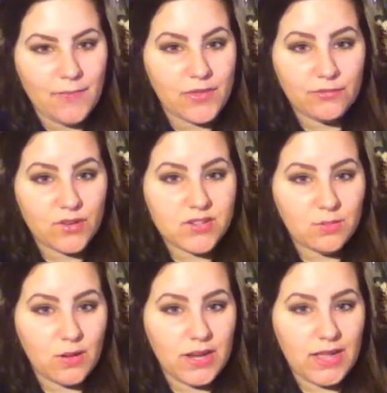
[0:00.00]
The
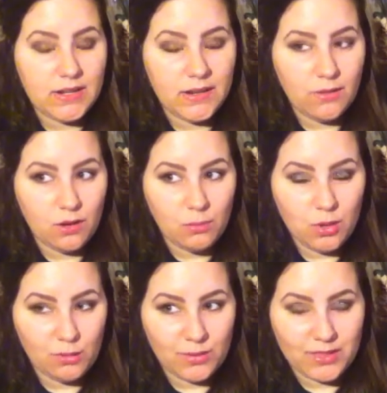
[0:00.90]
first one ended on a
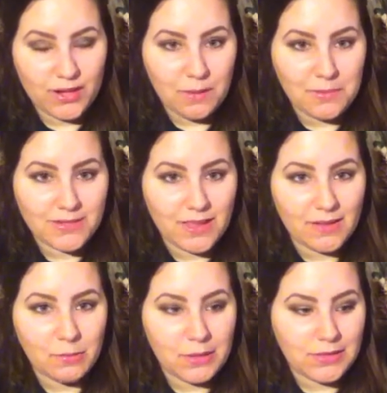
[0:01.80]
moment that I was
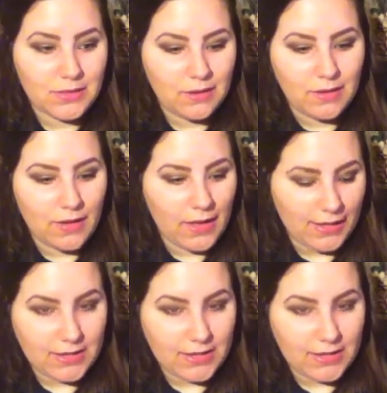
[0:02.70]
like, what the heck